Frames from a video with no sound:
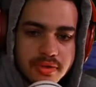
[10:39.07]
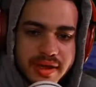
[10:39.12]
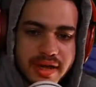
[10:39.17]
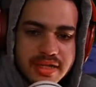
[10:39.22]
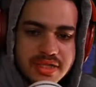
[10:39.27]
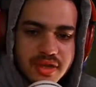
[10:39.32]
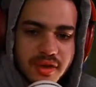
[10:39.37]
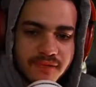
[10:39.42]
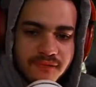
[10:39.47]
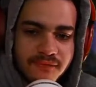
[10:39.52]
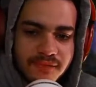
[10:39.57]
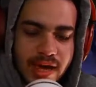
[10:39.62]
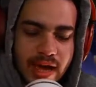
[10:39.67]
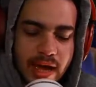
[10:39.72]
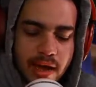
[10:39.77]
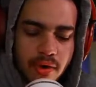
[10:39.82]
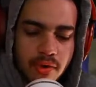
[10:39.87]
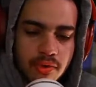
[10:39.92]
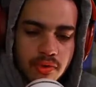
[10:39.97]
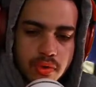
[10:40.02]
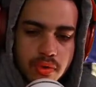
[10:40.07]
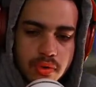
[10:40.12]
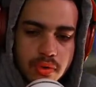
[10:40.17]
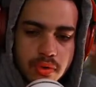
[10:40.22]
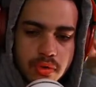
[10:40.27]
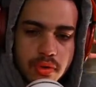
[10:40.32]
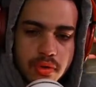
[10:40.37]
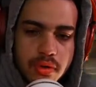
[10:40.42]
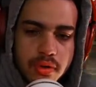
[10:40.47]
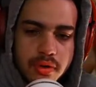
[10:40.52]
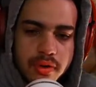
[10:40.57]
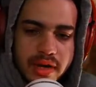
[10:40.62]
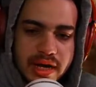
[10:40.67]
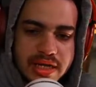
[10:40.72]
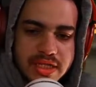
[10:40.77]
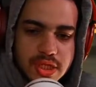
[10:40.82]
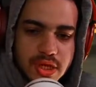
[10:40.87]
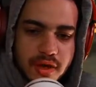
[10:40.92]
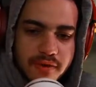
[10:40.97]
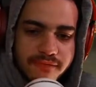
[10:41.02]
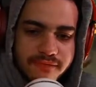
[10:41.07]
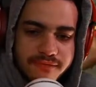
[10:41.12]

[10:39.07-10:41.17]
That's a foul. That's a